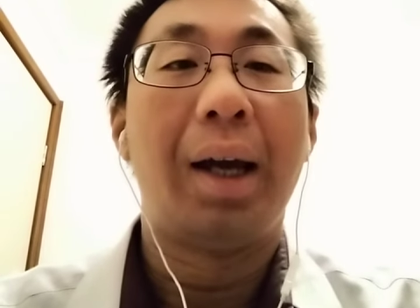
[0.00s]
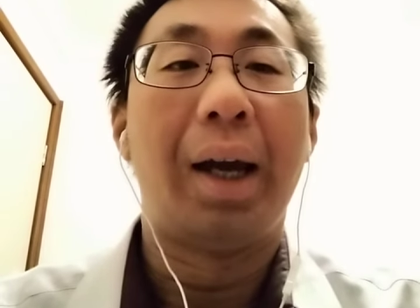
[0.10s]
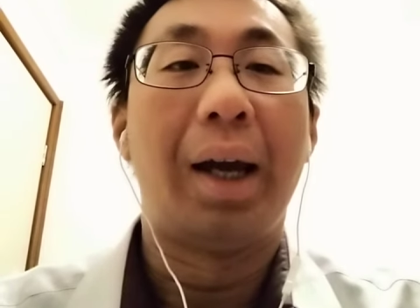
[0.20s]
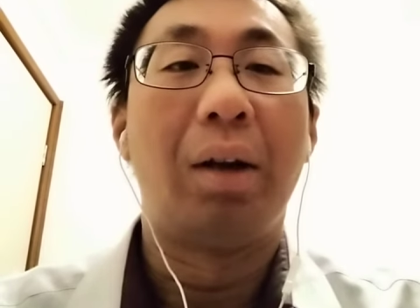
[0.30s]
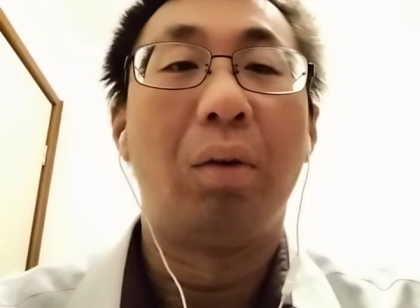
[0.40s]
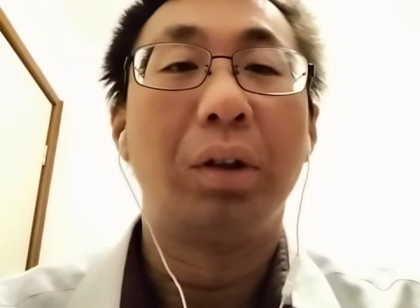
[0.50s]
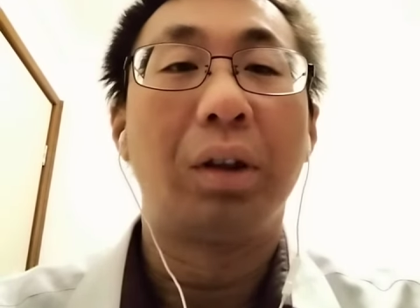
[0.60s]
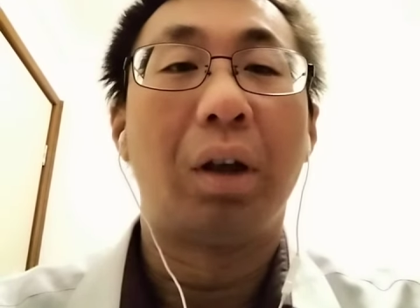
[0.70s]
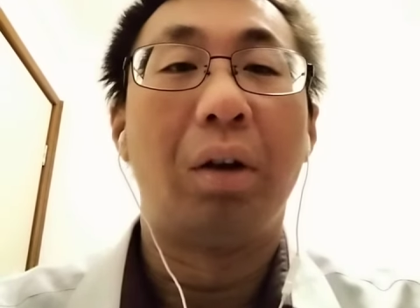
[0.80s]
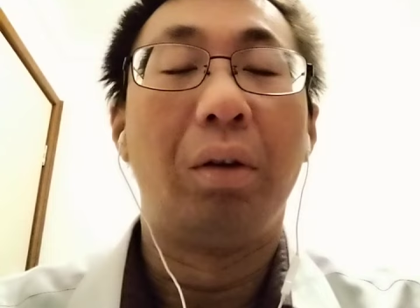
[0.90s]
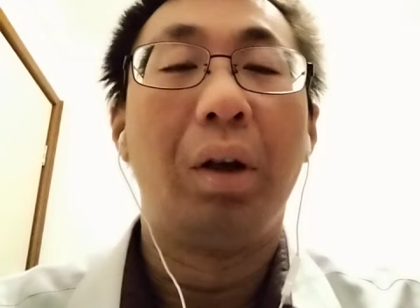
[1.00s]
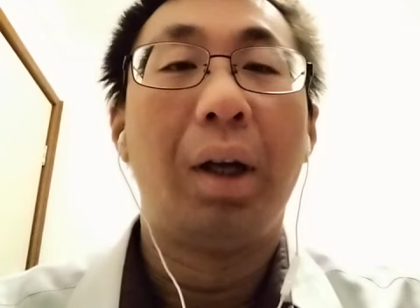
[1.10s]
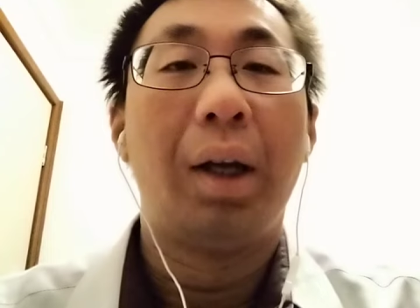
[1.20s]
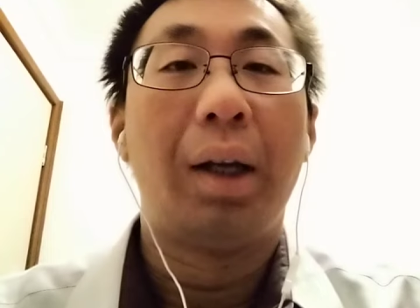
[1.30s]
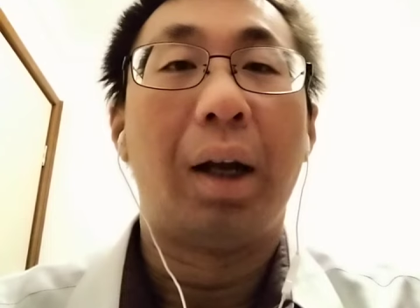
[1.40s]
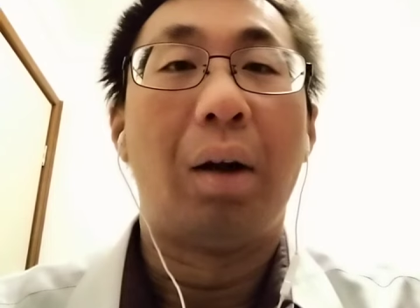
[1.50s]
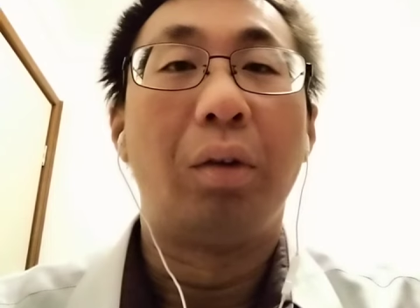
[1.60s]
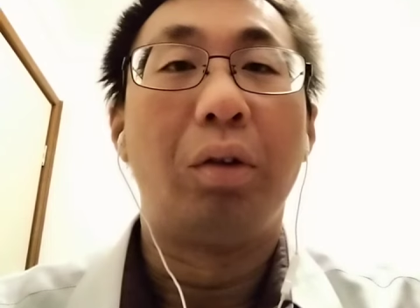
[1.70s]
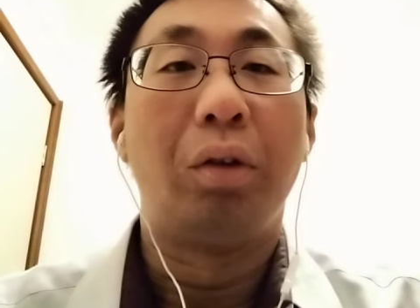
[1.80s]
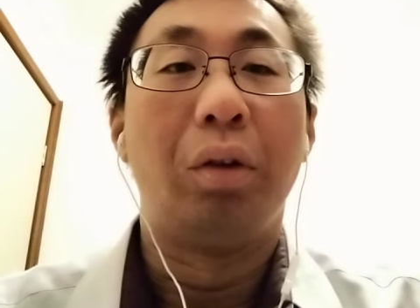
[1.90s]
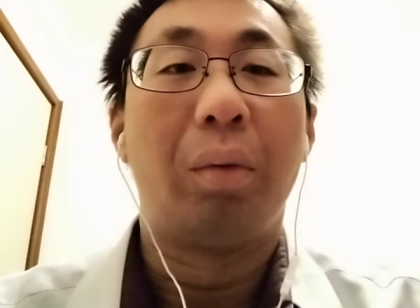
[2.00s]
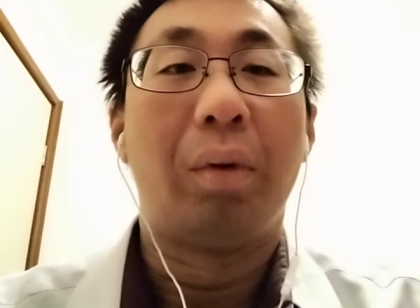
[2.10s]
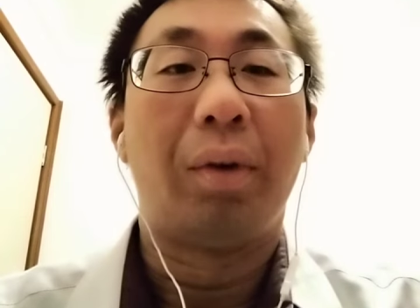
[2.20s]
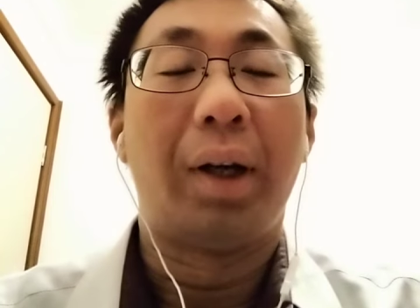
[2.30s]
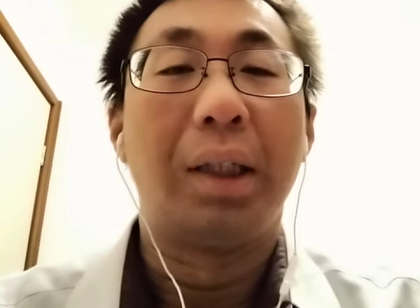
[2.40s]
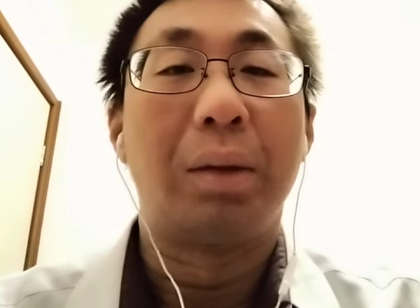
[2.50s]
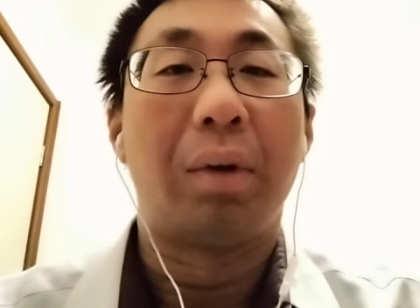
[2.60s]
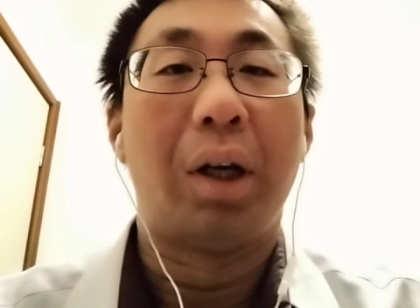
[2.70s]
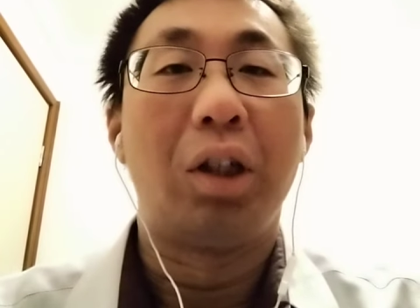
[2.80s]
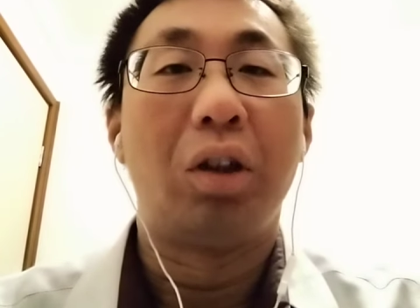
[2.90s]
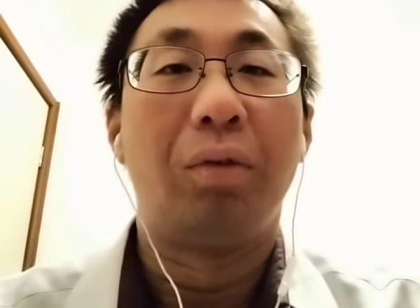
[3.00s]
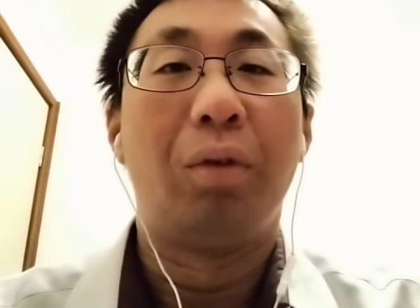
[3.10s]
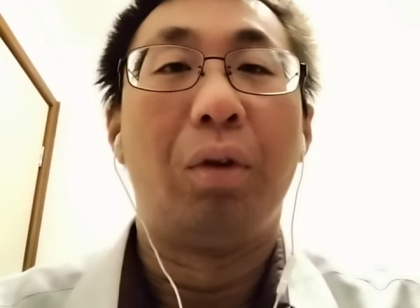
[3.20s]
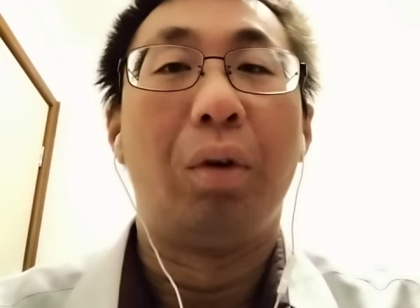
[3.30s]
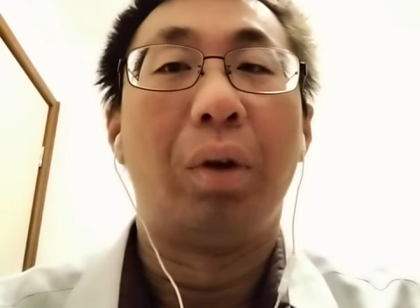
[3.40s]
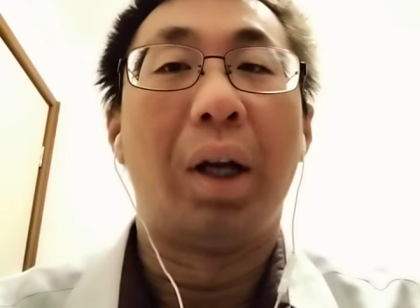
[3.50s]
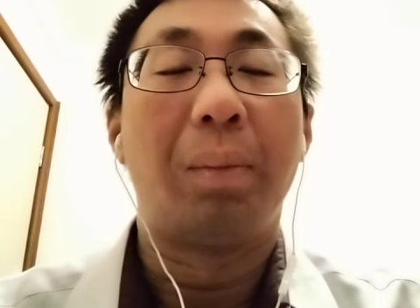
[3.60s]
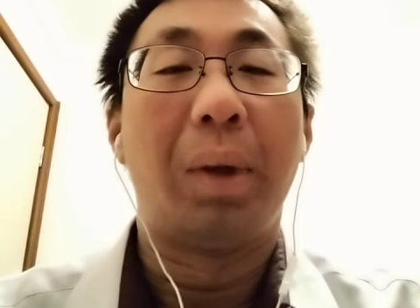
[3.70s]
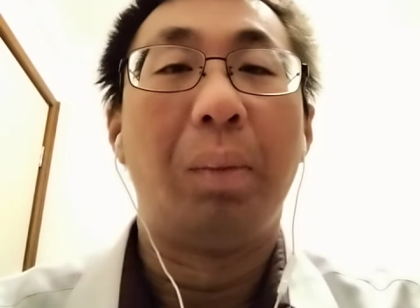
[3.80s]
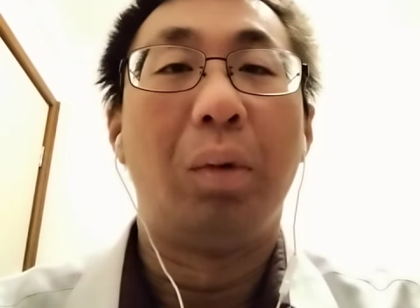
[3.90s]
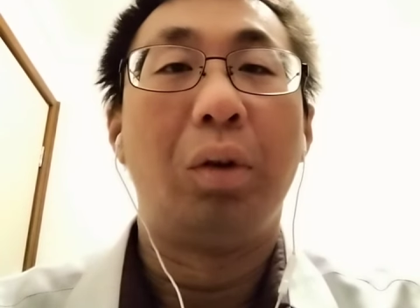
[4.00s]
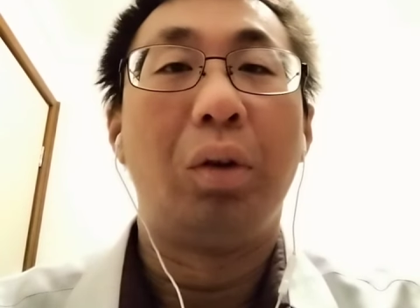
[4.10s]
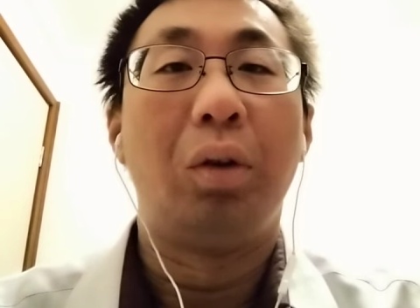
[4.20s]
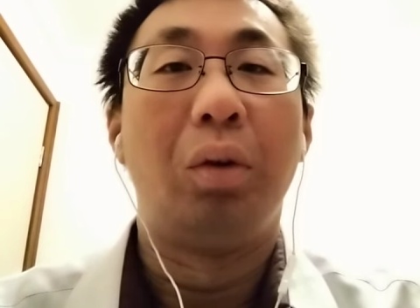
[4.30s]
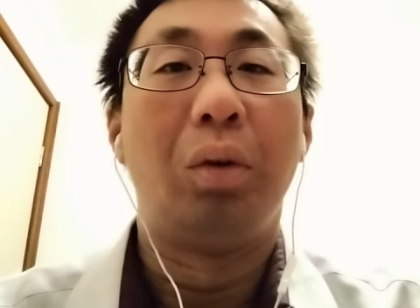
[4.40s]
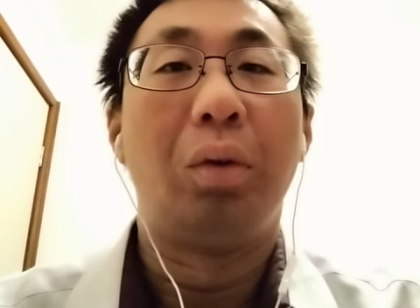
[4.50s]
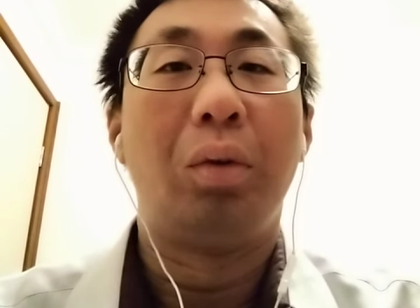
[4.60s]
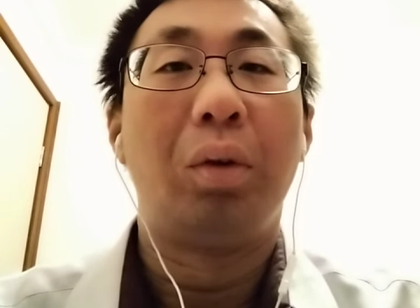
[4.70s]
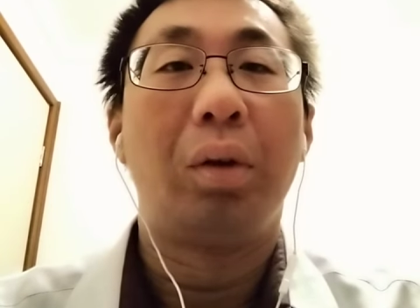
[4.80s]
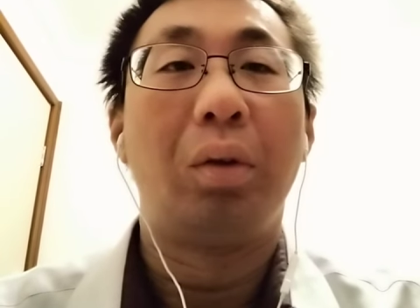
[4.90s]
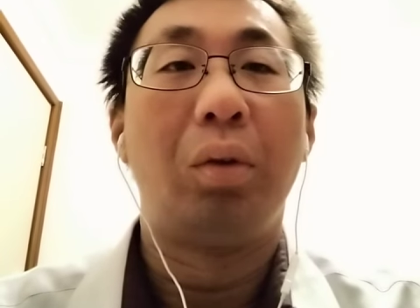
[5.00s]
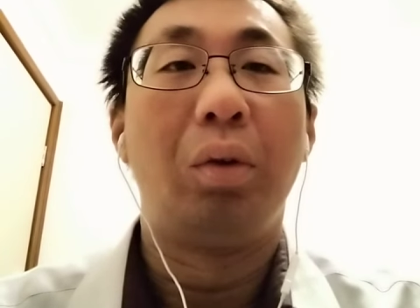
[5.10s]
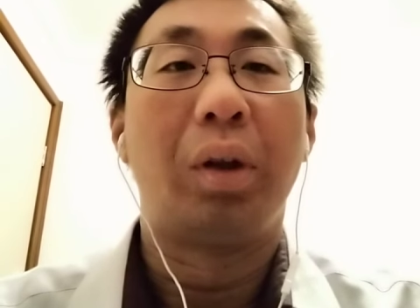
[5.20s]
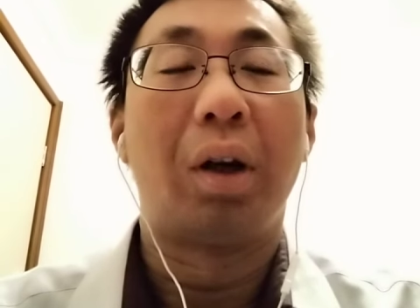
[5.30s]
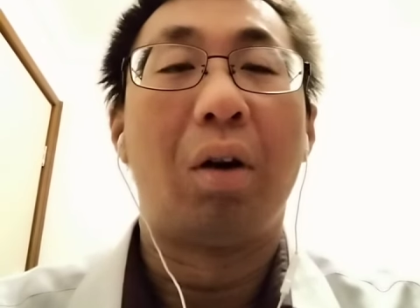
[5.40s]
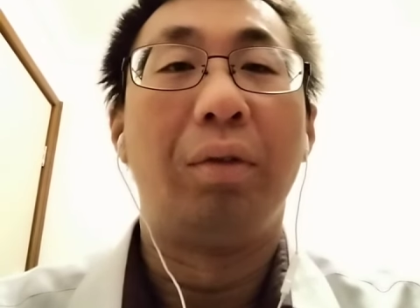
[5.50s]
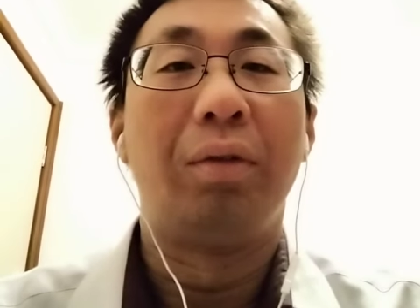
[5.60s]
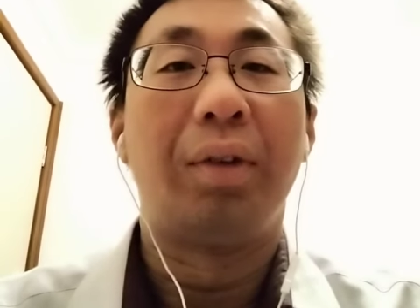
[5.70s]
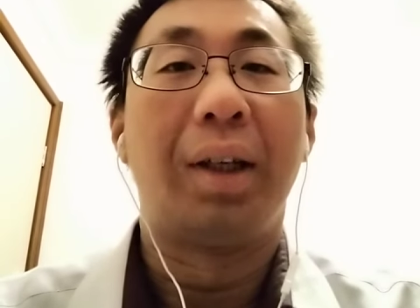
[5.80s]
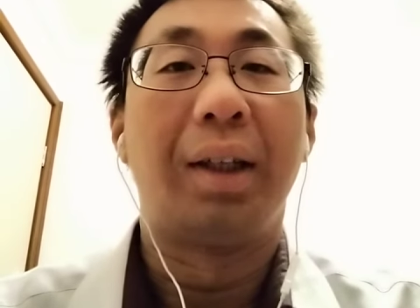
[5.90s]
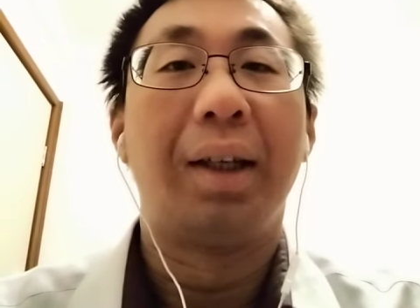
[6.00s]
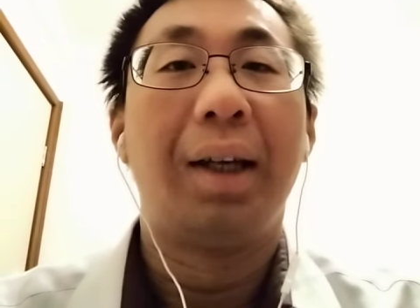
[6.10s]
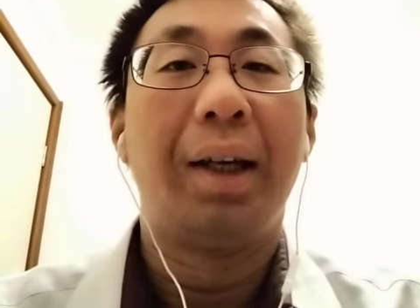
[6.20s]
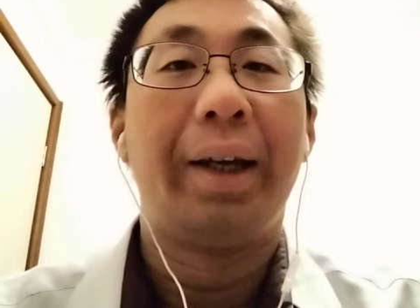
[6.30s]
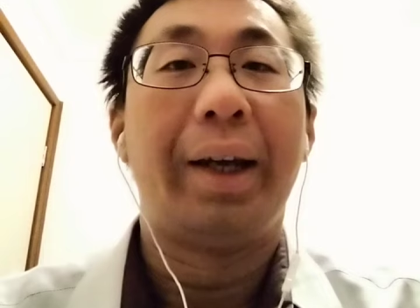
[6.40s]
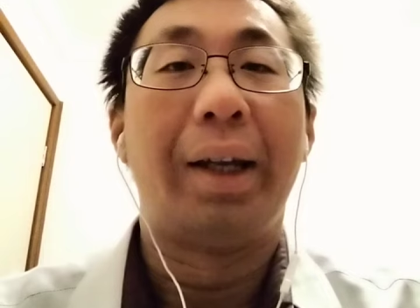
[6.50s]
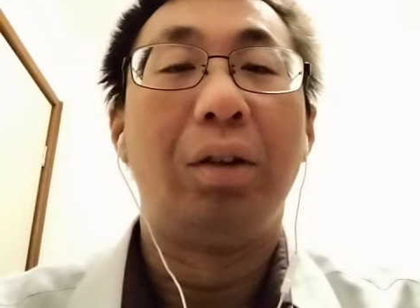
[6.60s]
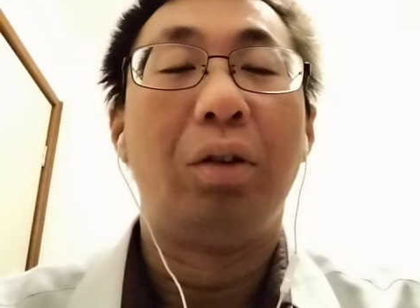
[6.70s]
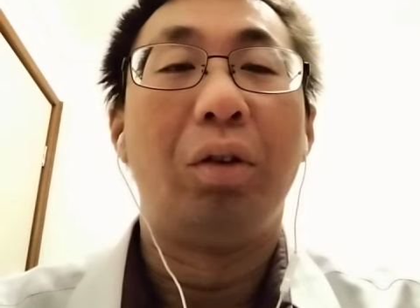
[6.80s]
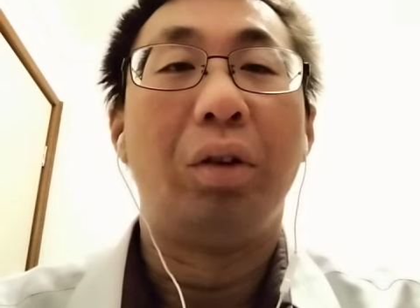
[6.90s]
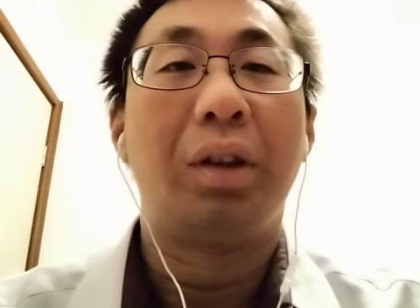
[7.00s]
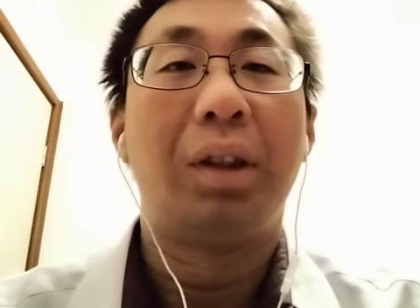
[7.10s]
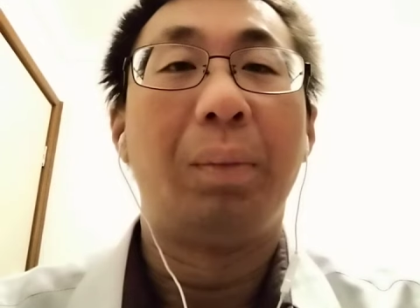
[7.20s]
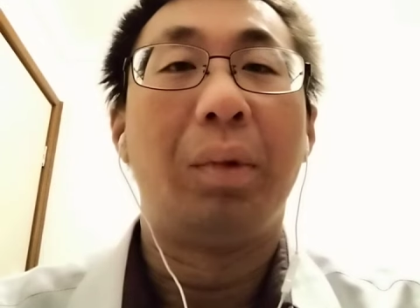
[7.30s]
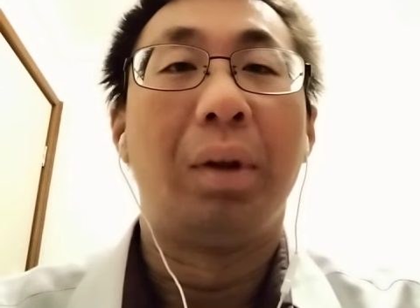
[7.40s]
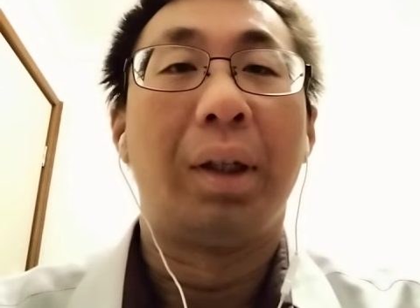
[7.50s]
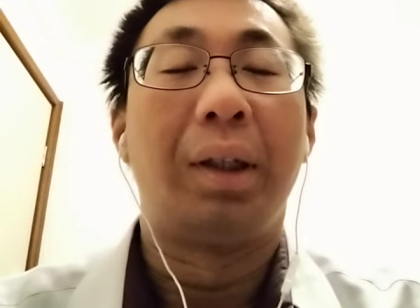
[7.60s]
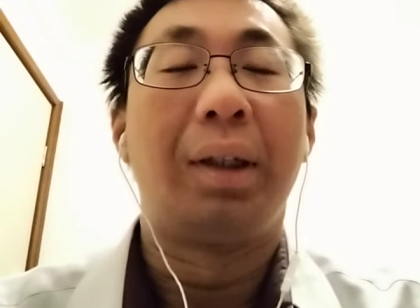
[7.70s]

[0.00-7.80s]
And also to provide inspiration for other people to do their own thing and to similarly